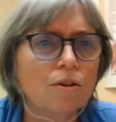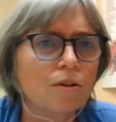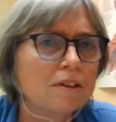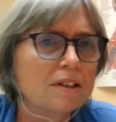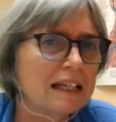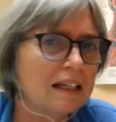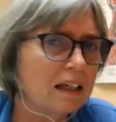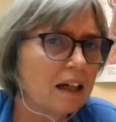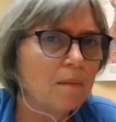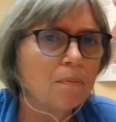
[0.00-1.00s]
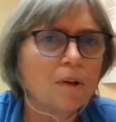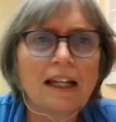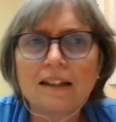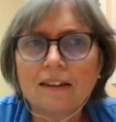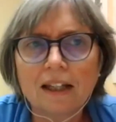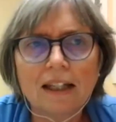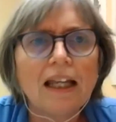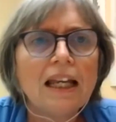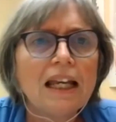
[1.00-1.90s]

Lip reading: or standing up or anything,